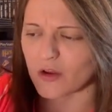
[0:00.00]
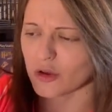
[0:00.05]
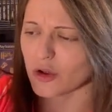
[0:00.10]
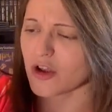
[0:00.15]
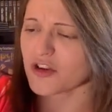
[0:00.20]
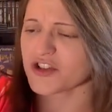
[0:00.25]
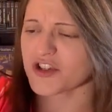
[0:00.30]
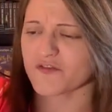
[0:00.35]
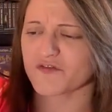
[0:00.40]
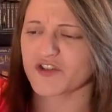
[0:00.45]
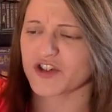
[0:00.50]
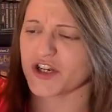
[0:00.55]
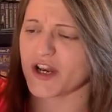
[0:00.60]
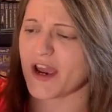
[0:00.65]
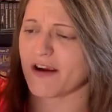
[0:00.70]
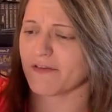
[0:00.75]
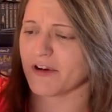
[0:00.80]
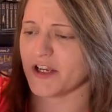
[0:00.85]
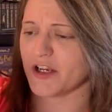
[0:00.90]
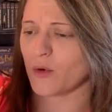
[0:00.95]
lots of
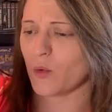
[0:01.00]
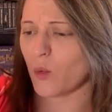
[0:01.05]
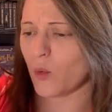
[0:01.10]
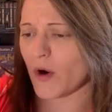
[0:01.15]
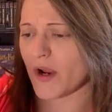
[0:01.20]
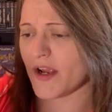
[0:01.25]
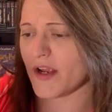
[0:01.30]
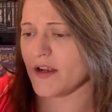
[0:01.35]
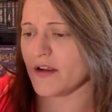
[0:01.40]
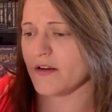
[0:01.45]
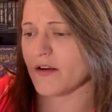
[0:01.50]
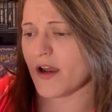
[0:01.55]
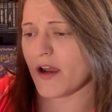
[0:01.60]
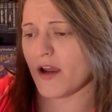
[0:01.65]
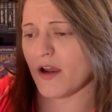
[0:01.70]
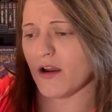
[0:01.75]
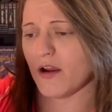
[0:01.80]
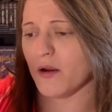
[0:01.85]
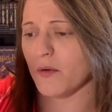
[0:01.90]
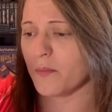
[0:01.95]
generic Wii,
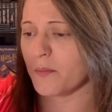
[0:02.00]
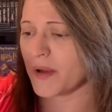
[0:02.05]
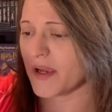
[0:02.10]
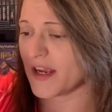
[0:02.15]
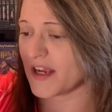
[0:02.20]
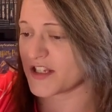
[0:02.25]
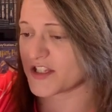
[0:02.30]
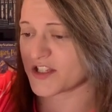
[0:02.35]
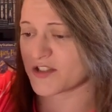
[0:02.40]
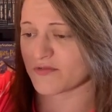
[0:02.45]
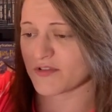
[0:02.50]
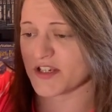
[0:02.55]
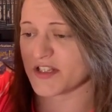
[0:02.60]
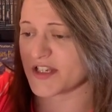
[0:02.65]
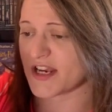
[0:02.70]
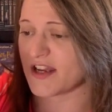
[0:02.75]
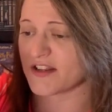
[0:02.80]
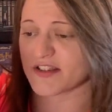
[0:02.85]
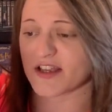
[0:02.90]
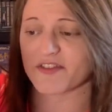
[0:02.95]

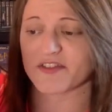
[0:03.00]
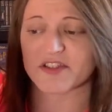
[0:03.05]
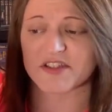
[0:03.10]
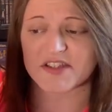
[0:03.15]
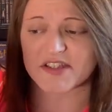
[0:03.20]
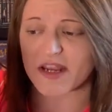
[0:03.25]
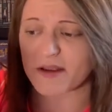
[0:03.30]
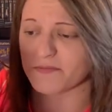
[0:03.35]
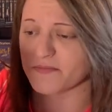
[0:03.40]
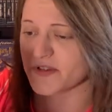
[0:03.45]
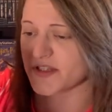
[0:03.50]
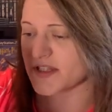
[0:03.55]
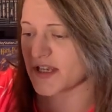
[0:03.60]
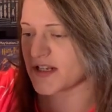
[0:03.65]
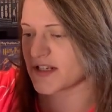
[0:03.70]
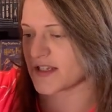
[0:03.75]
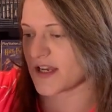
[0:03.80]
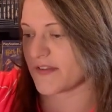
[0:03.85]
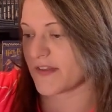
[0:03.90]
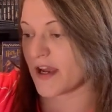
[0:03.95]
PS3 titles like The Sims,
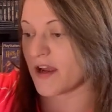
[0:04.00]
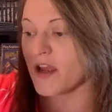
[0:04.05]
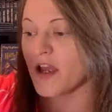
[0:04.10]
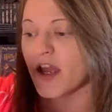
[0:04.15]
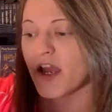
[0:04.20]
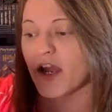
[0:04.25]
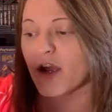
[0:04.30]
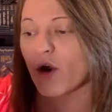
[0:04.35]
things like that.